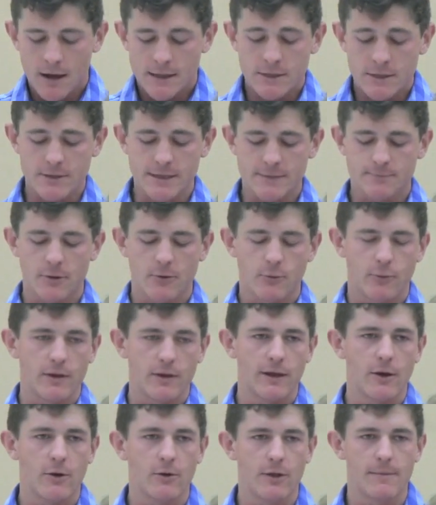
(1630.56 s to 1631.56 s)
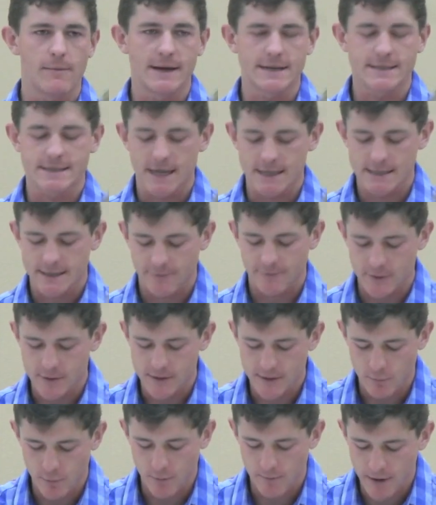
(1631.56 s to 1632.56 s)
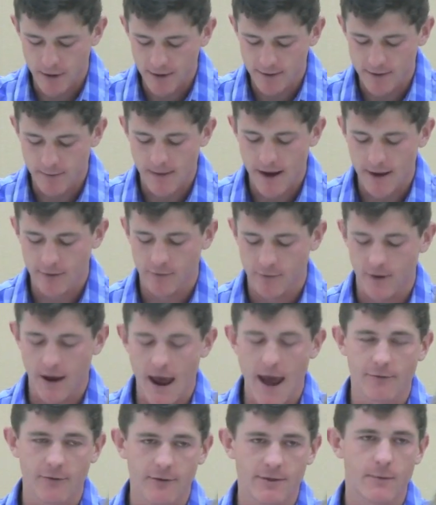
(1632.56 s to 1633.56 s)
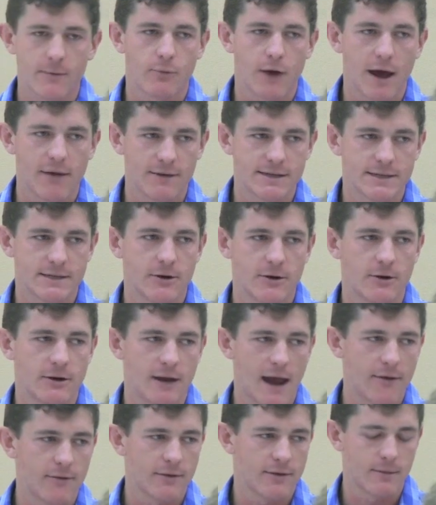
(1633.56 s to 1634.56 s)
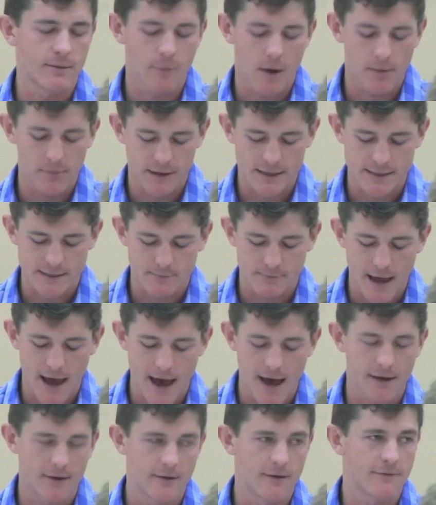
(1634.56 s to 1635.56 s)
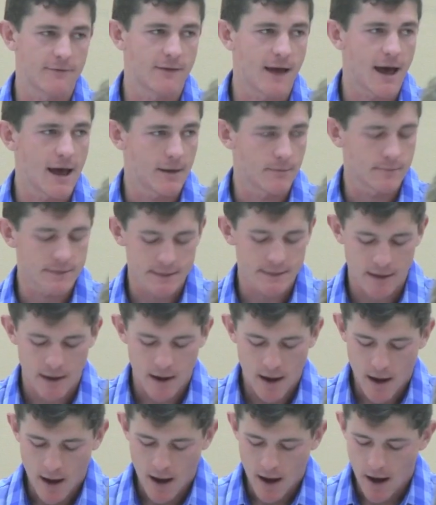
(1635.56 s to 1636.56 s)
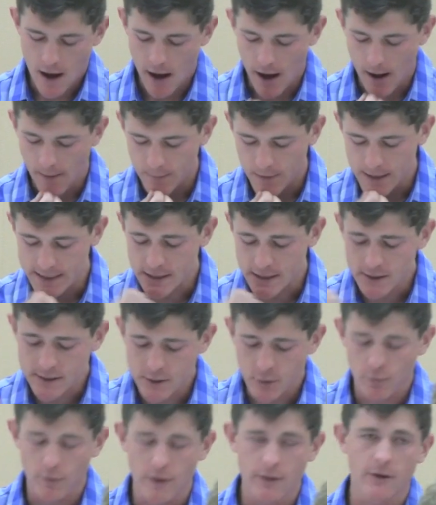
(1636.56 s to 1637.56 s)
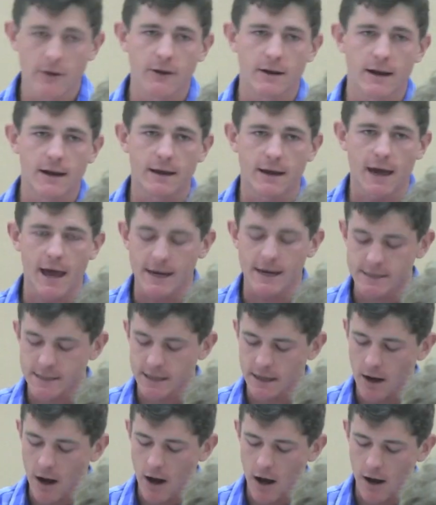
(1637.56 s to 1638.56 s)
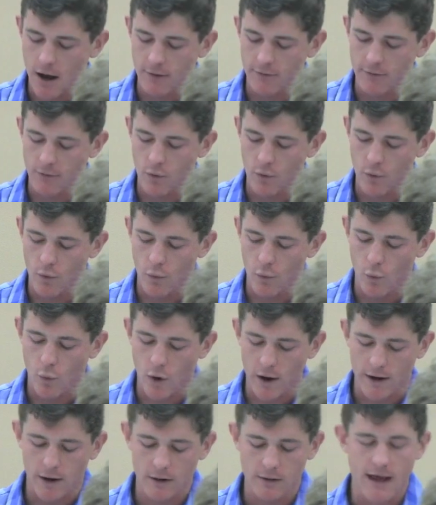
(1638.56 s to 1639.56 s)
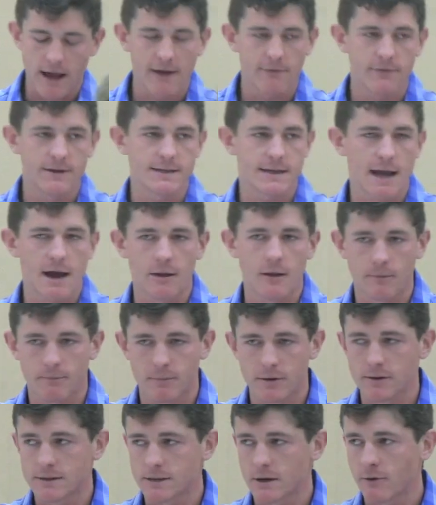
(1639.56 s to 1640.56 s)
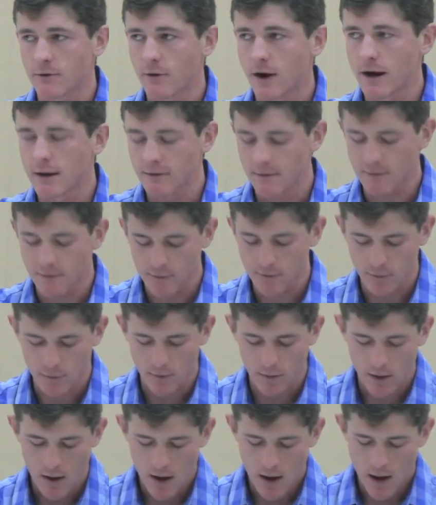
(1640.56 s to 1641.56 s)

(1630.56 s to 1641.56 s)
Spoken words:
So this bill really only makes sense if you repeat the mantra, everything private is good, everything public is bad enough times. It's also a really good indication of what a lot of these ALEC bills are trying to do.